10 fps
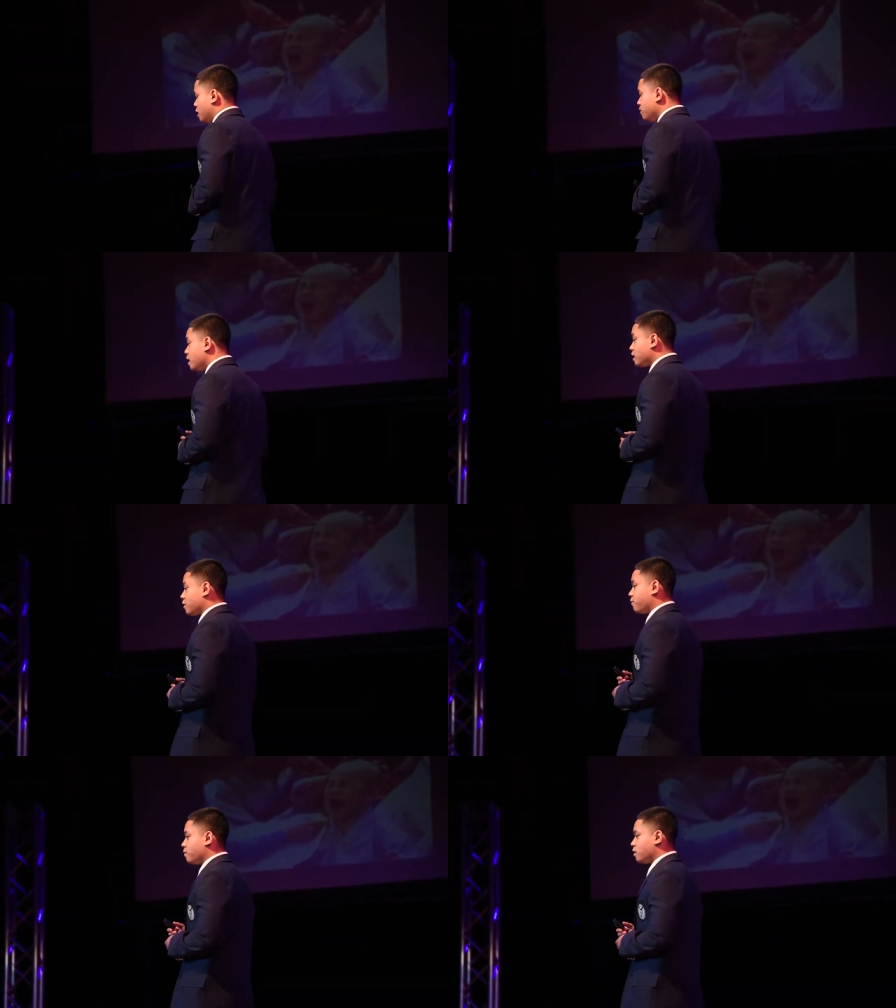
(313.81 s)
even at
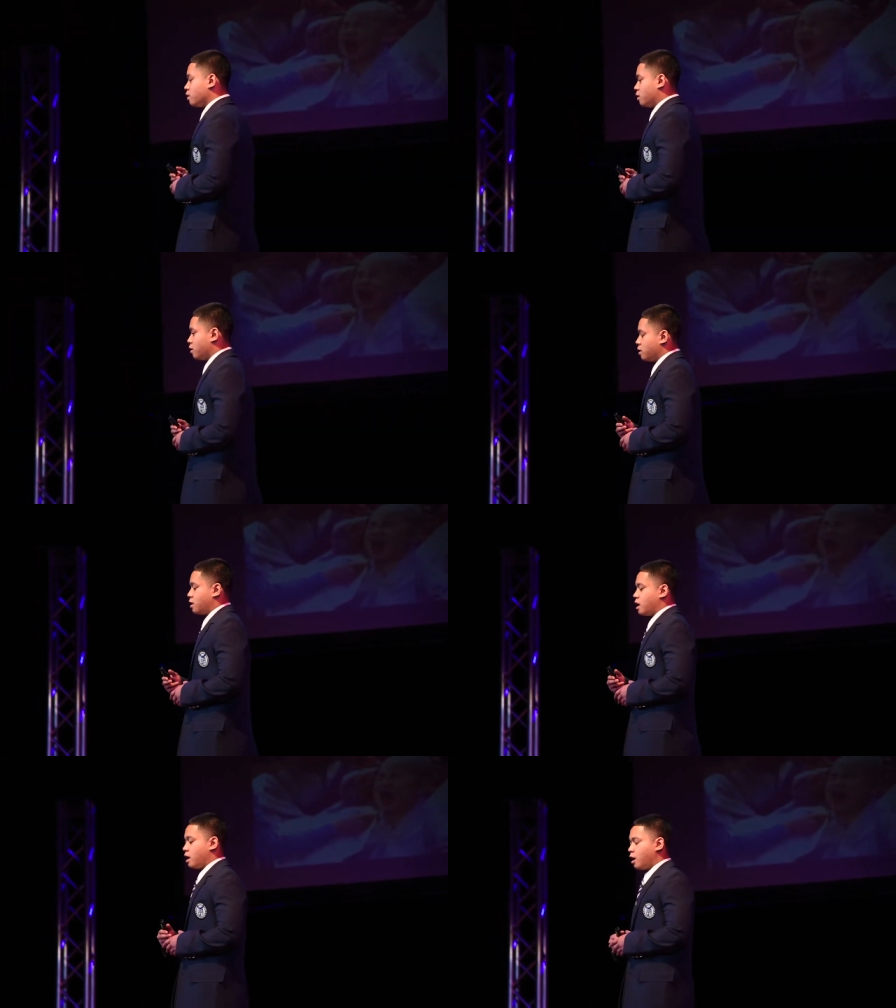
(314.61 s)
the,
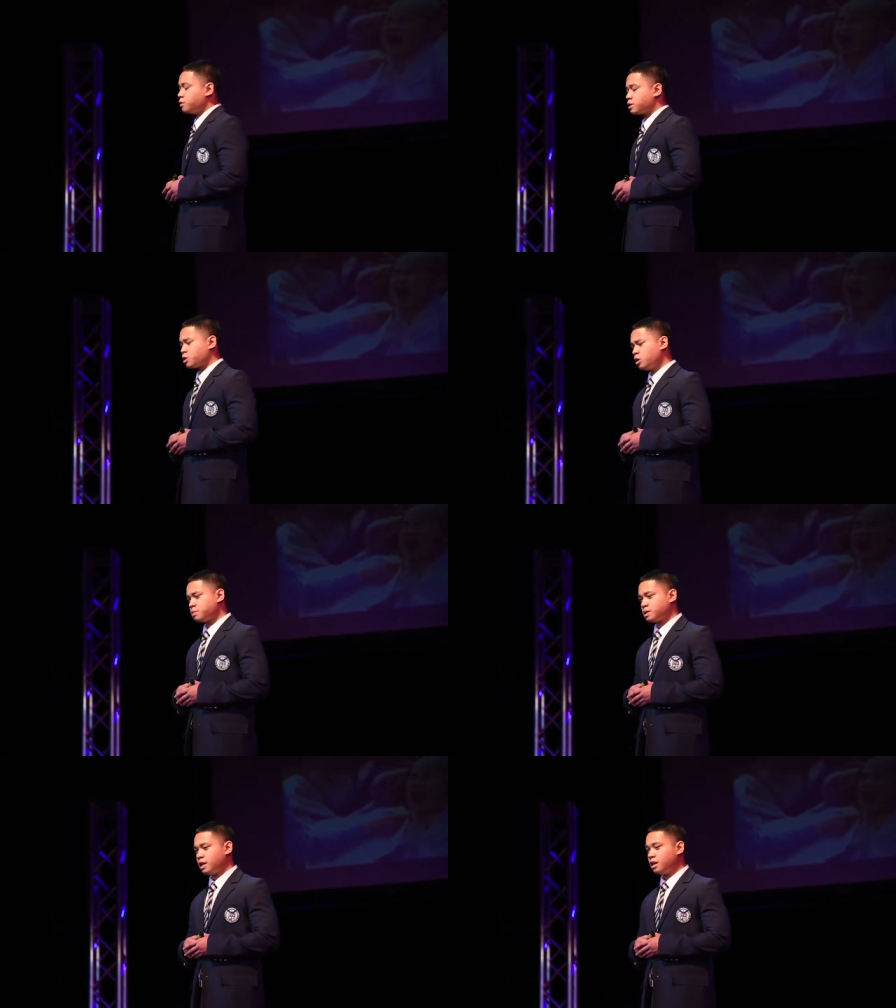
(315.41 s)
I was so
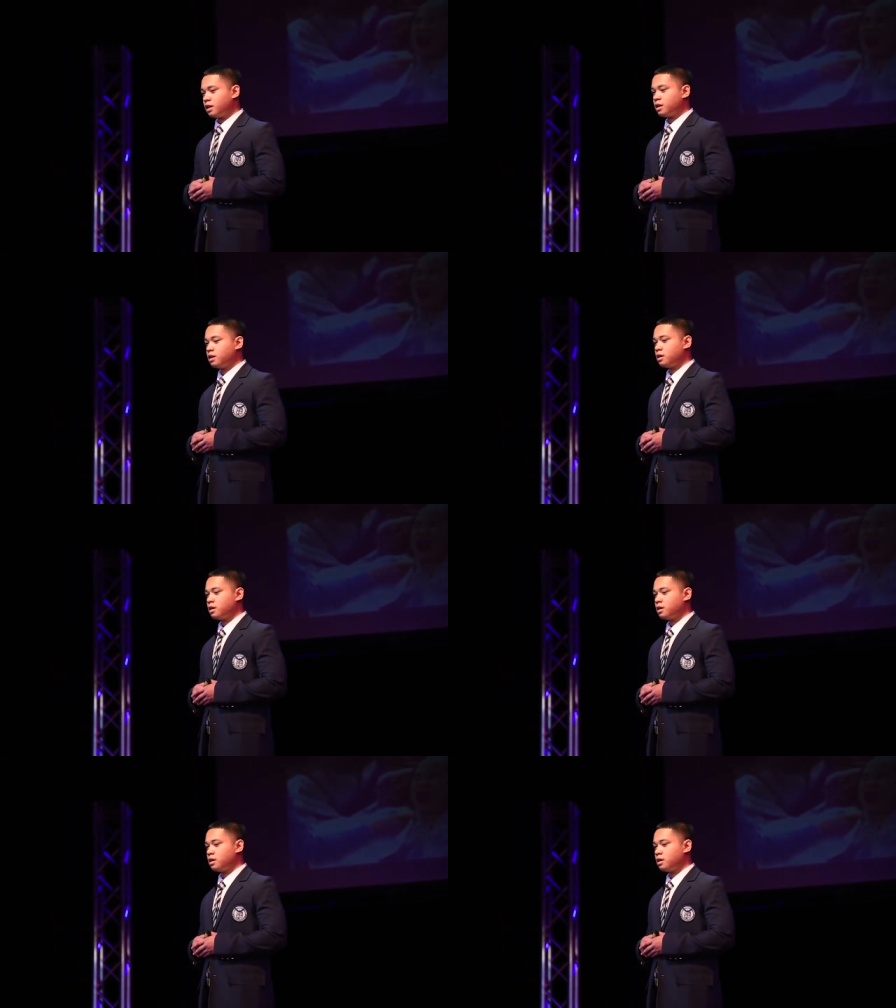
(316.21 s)
upset.